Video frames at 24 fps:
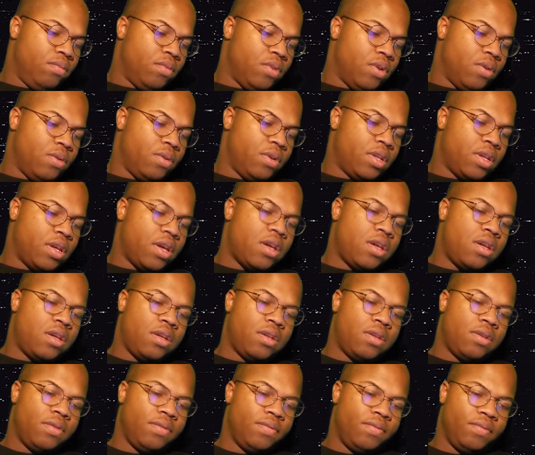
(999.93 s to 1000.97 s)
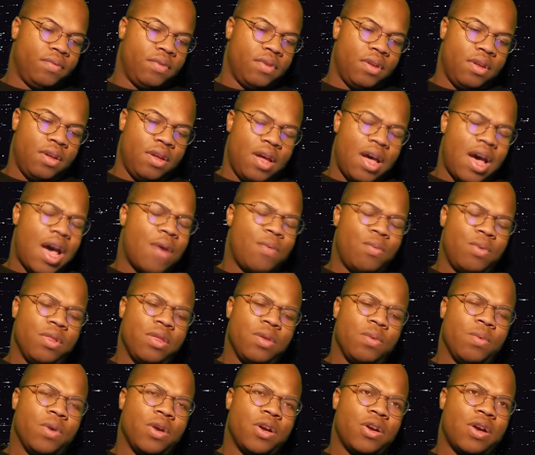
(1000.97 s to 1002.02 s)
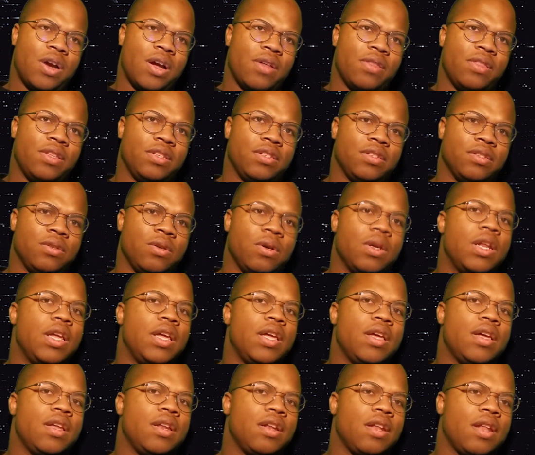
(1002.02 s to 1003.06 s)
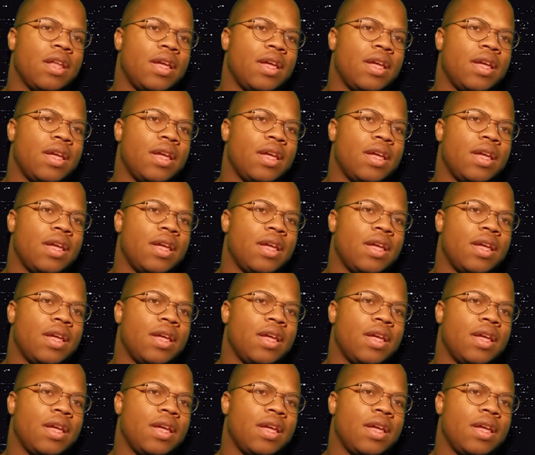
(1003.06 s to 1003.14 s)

Okay. I really wonder how this is going to end.